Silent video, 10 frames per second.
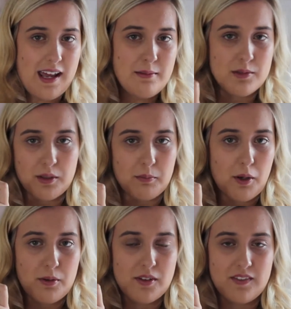names on
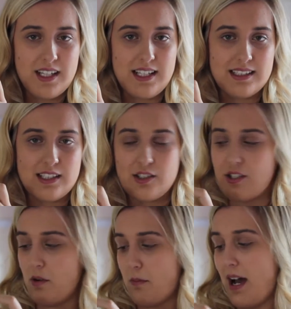both of these, they
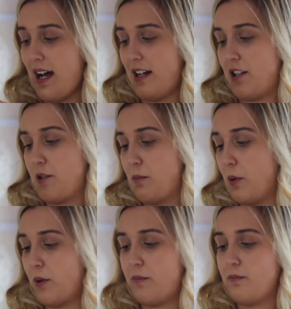just don't match.
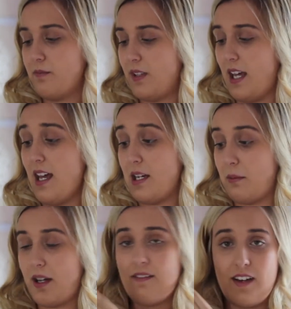But yeah,
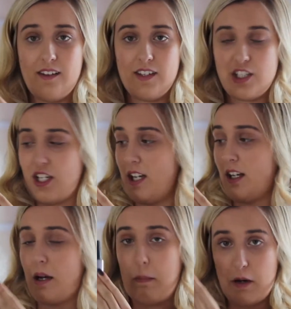anyway, Velvet
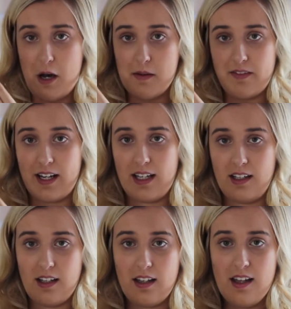Chic, Parma
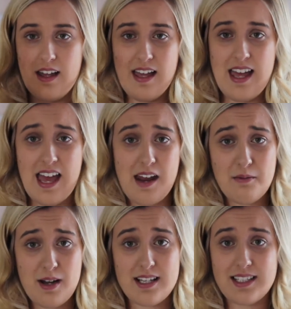Violet,
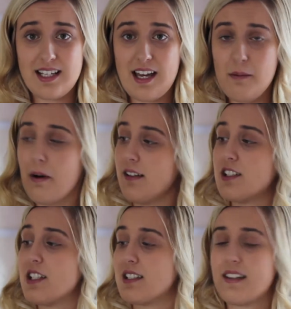NYC nail
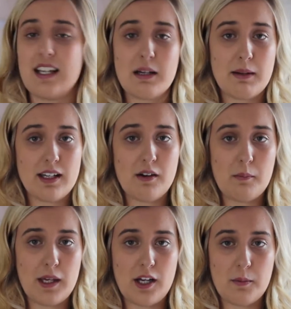polishes. I think I might go
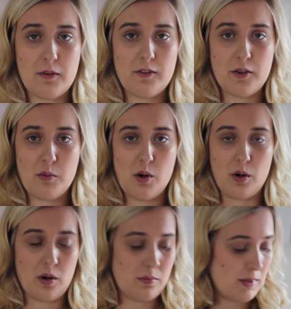and pick up a few
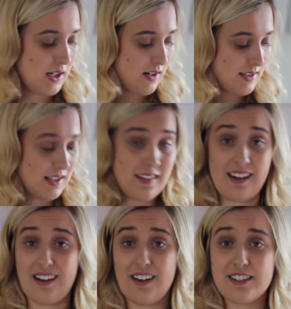more because
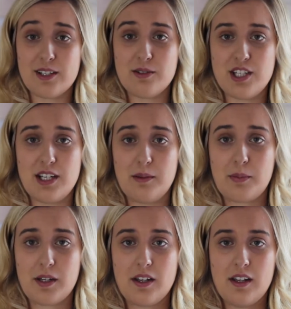they are so
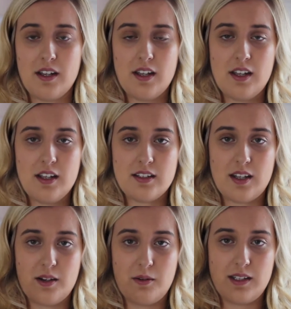cheap.
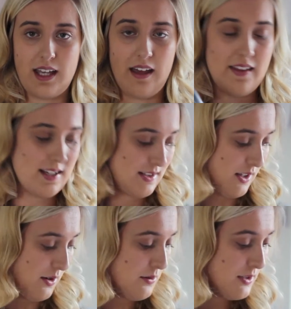So yeah, that's
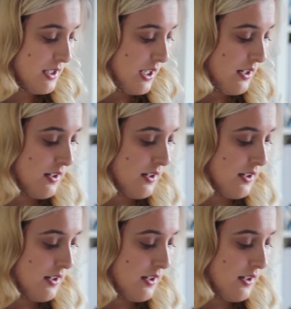those.